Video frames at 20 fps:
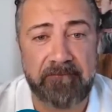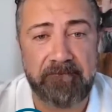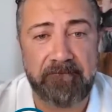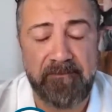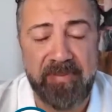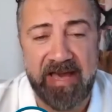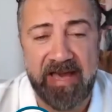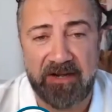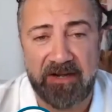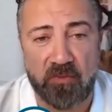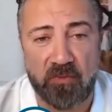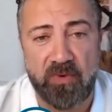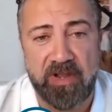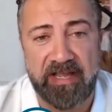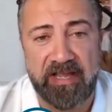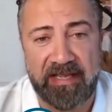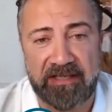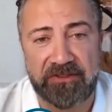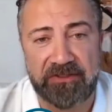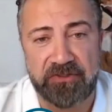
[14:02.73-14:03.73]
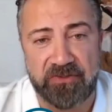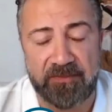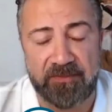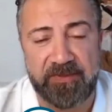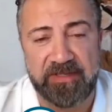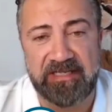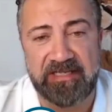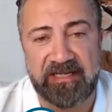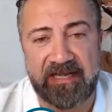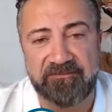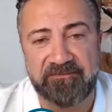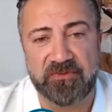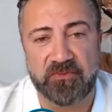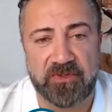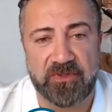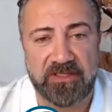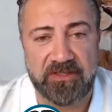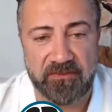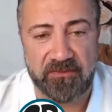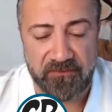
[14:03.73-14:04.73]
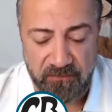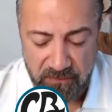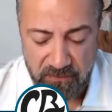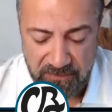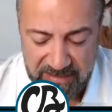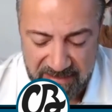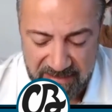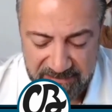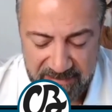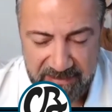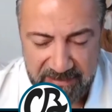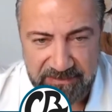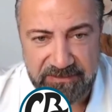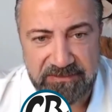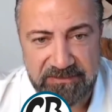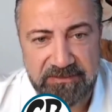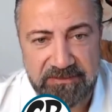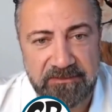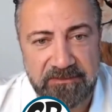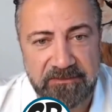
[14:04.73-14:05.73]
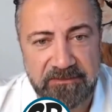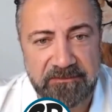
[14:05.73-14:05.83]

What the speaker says: better way, in your opinion, after working with 4,000 agents?